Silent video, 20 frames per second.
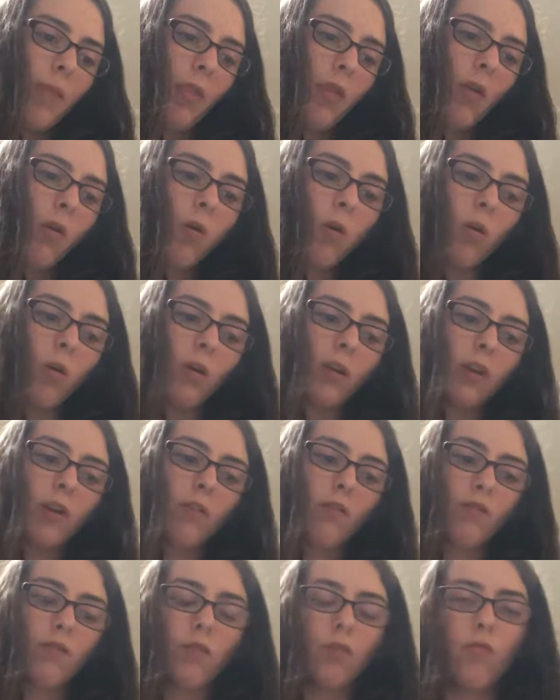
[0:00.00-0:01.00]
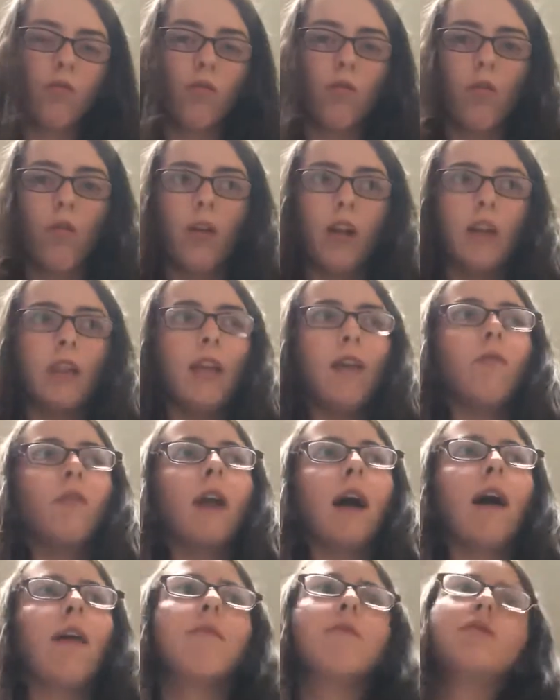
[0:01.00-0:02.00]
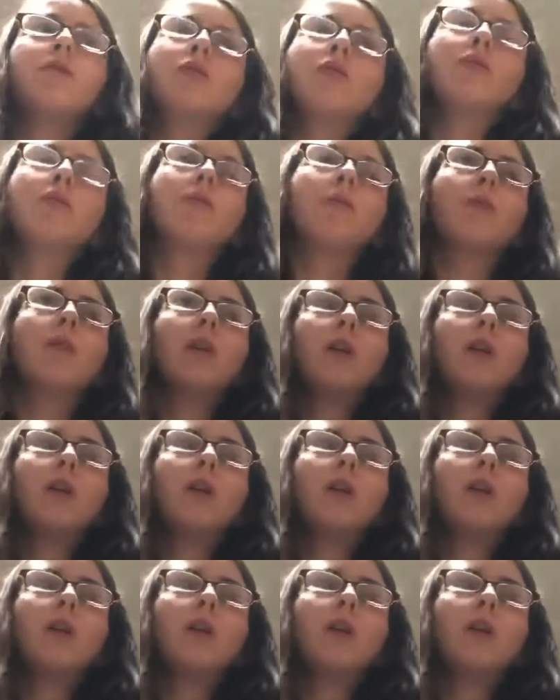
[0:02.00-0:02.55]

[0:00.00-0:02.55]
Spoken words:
Whole interval recording, they would have to,